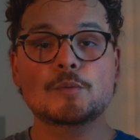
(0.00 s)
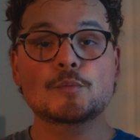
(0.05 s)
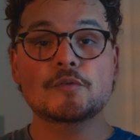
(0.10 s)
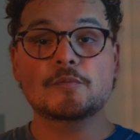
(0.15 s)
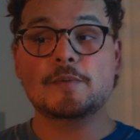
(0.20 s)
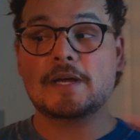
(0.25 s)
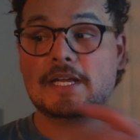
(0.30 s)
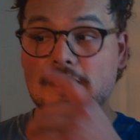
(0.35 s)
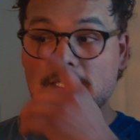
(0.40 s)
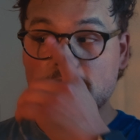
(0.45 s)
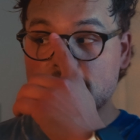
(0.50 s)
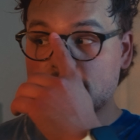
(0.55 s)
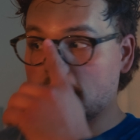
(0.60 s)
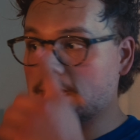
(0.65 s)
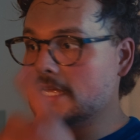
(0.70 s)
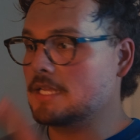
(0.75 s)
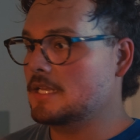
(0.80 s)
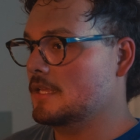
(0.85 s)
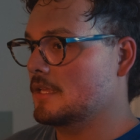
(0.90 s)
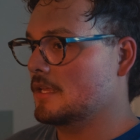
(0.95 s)
move back
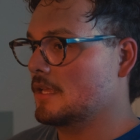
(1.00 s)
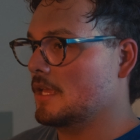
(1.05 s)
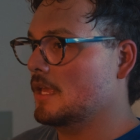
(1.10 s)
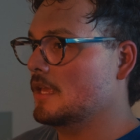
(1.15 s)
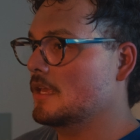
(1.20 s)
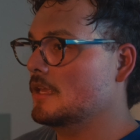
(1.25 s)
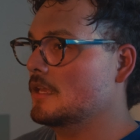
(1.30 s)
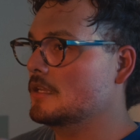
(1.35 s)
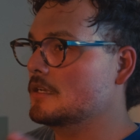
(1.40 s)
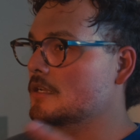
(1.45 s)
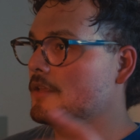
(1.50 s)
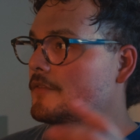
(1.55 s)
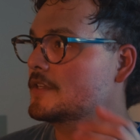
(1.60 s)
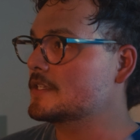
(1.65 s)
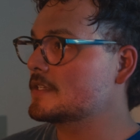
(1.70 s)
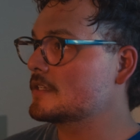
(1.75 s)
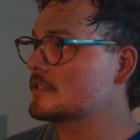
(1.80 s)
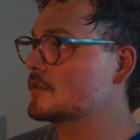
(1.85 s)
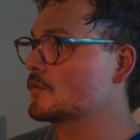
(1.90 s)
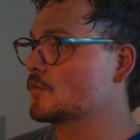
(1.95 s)
inside, and
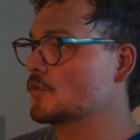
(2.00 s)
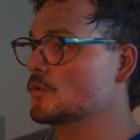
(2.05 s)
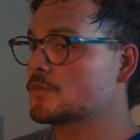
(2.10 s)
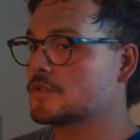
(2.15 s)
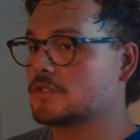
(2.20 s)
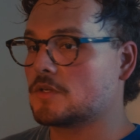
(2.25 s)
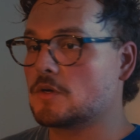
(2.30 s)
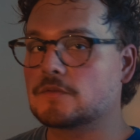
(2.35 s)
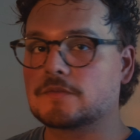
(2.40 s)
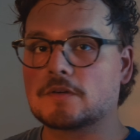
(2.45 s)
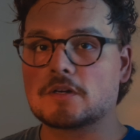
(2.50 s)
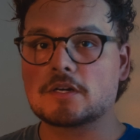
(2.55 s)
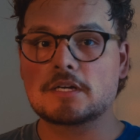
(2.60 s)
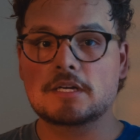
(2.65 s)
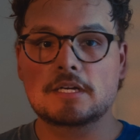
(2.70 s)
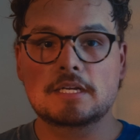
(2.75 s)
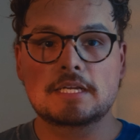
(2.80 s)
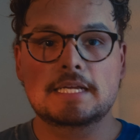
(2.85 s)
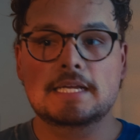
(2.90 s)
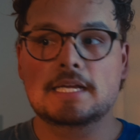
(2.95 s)
this is the room so
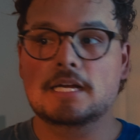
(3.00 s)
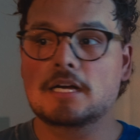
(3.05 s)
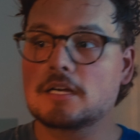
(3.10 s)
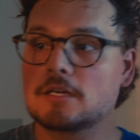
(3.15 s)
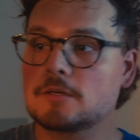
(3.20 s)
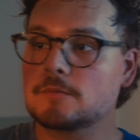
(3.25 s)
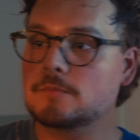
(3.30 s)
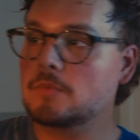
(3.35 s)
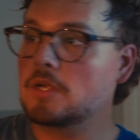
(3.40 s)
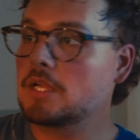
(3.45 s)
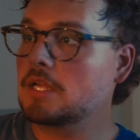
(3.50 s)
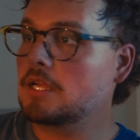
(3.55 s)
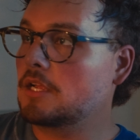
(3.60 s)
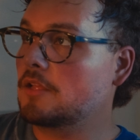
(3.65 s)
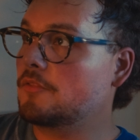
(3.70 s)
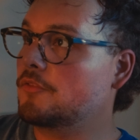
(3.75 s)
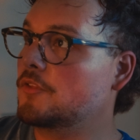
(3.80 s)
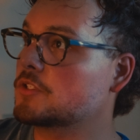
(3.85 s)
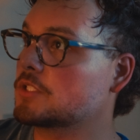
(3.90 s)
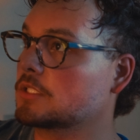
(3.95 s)
far.
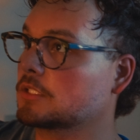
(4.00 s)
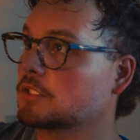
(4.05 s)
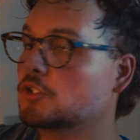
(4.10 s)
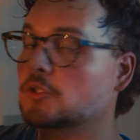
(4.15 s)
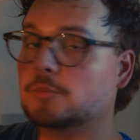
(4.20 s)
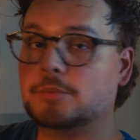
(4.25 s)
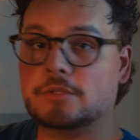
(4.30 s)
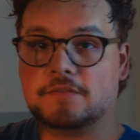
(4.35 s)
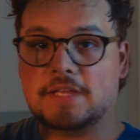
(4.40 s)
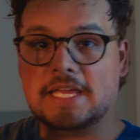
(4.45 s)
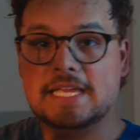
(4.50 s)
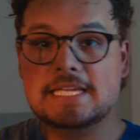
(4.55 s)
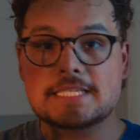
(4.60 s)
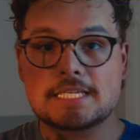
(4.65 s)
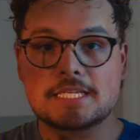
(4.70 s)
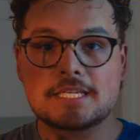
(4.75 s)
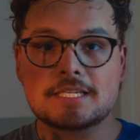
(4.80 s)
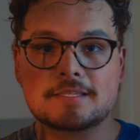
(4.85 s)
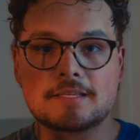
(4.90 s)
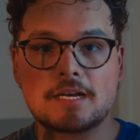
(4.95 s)
There's a little bit of
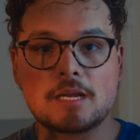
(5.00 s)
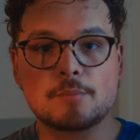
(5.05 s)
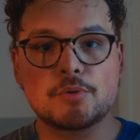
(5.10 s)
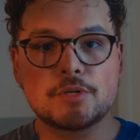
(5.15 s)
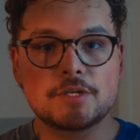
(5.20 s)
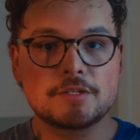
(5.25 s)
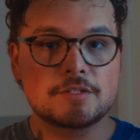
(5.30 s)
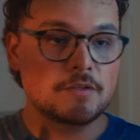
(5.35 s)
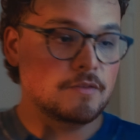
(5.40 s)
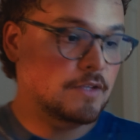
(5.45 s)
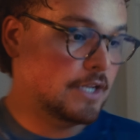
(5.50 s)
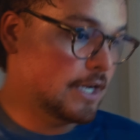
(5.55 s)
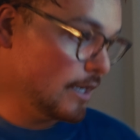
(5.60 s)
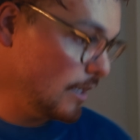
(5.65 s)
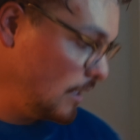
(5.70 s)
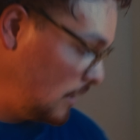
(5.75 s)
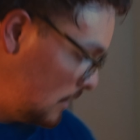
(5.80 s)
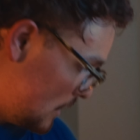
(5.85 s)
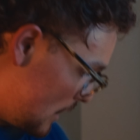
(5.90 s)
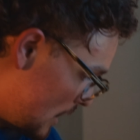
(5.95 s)
haziness that I put into the
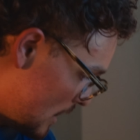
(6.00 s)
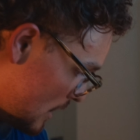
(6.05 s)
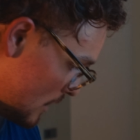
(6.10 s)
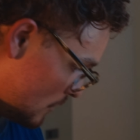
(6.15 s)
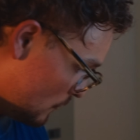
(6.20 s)
air. I